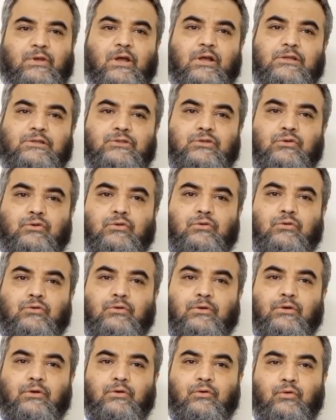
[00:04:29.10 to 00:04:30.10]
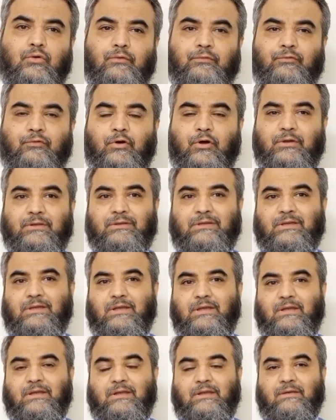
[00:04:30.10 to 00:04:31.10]
also go for
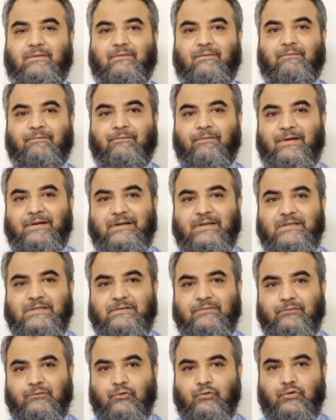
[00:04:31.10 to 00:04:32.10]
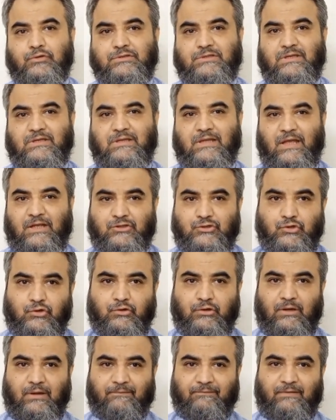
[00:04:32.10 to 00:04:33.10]
the fundus fluorescein
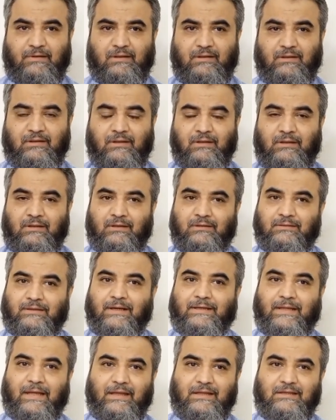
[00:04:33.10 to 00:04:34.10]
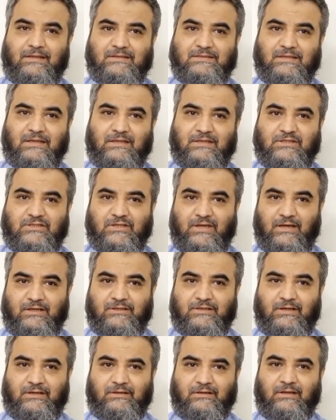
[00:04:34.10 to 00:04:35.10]
angiography. The dye is
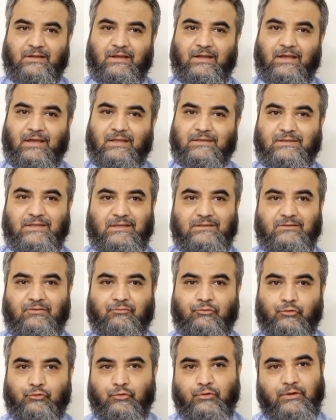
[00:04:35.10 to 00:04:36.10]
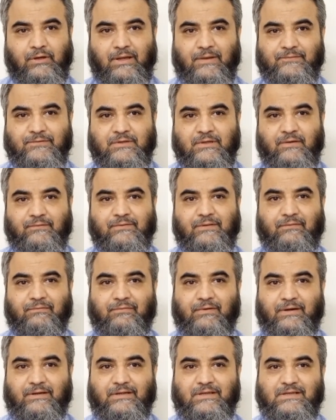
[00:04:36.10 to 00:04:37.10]
injected, and then the photographs of the
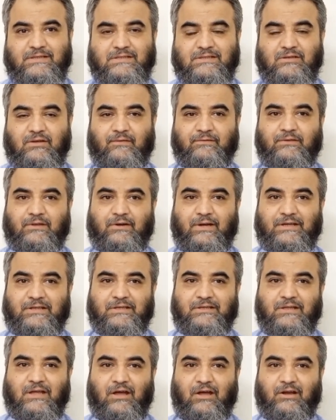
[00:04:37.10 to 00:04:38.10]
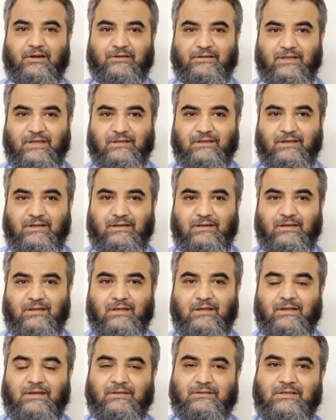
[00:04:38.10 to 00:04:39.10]
fundus of the retina are taken.
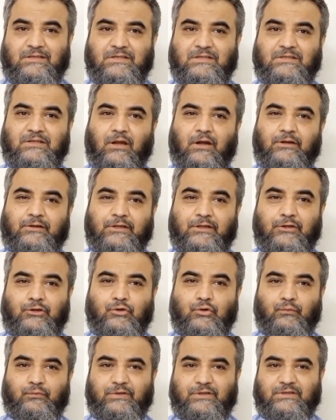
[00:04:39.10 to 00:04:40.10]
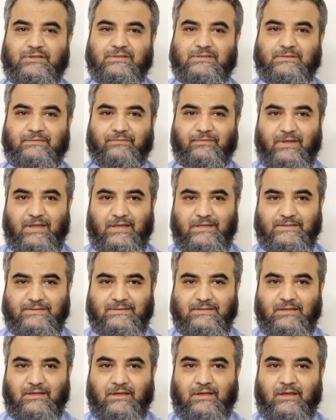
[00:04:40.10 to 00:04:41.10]
This is arteriovenous
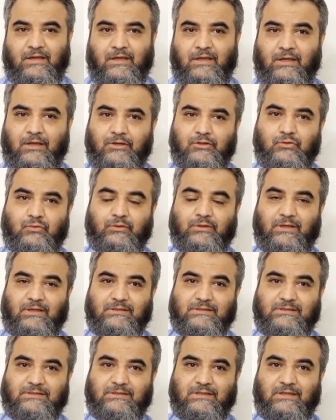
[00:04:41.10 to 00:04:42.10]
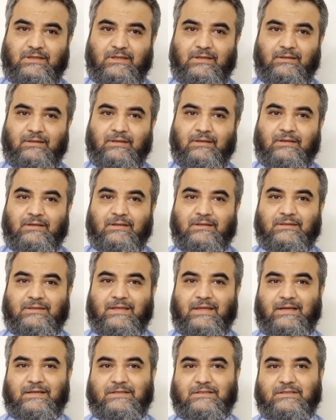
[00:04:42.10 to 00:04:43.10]
phase. Here you can see
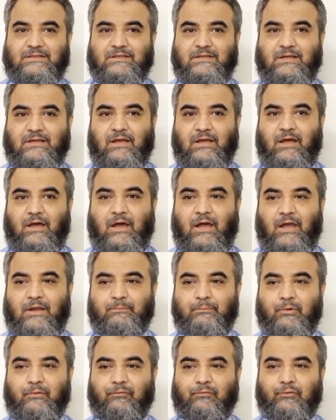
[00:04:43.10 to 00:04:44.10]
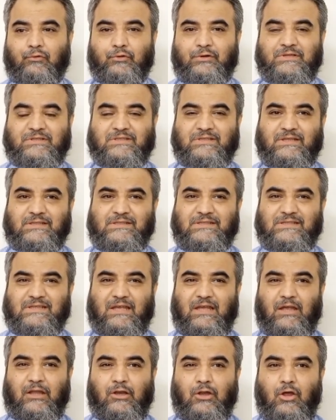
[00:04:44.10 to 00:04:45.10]
that hyperfluorescence
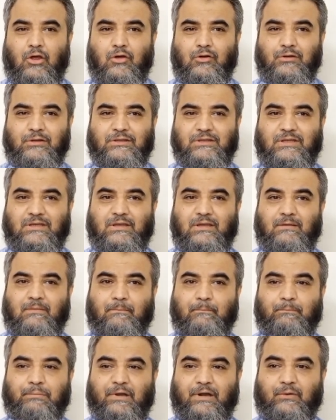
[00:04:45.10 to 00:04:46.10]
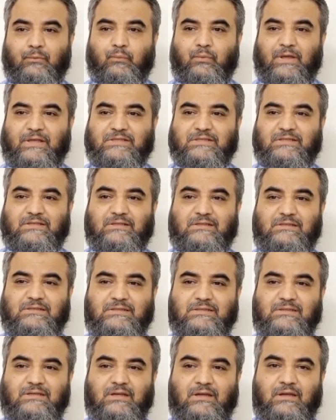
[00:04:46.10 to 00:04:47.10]
along the blood
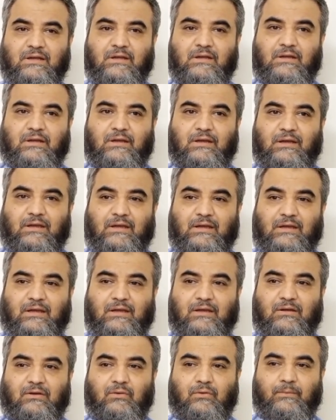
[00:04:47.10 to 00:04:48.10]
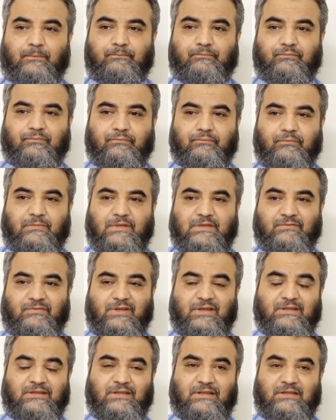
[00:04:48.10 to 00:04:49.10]
vessels,
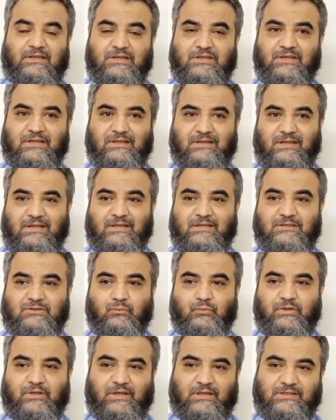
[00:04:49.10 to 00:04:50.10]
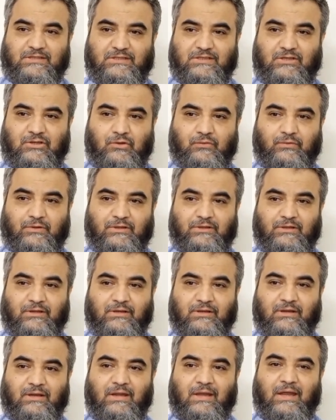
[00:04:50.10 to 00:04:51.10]
where the lesion is, we can see over
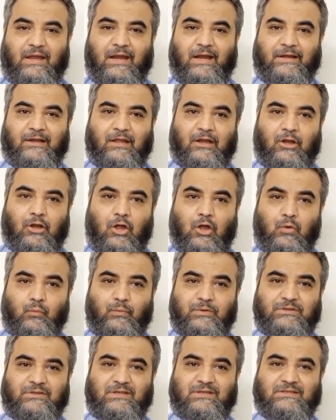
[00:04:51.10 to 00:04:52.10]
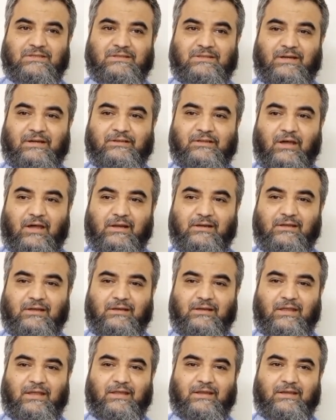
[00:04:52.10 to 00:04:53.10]
there. And along with this, the
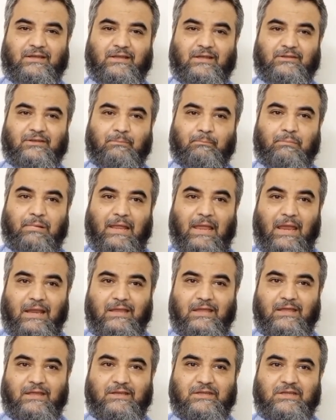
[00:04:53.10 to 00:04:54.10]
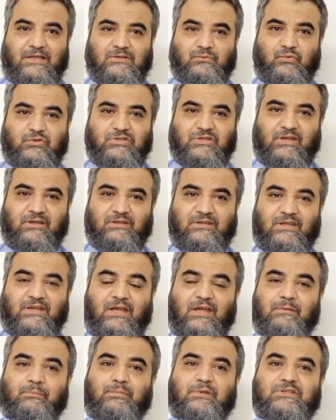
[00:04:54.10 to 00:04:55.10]
darker area, the black areas which are
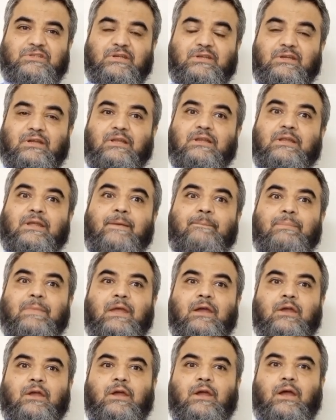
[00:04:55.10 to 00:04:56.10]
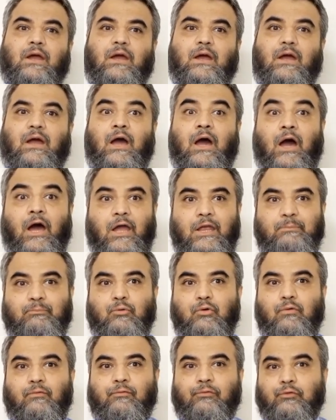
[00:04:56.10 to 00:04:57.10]
there, are basically
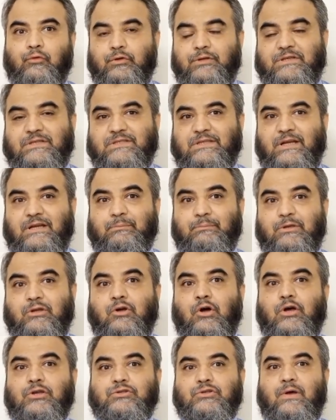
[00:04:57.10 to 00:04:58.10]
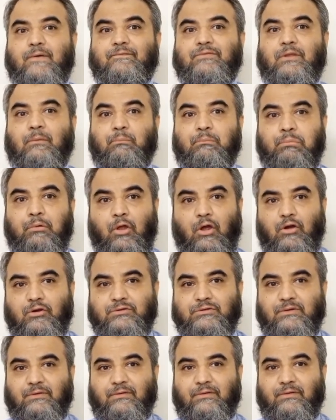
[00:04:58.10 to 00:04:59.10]
hypofluorescent because of the
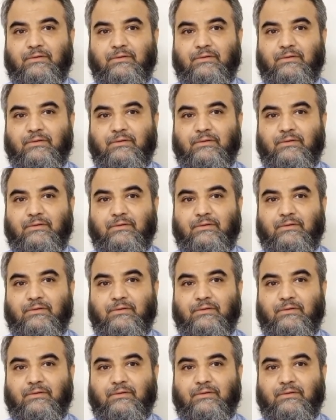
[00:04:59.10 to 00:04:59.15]
blocked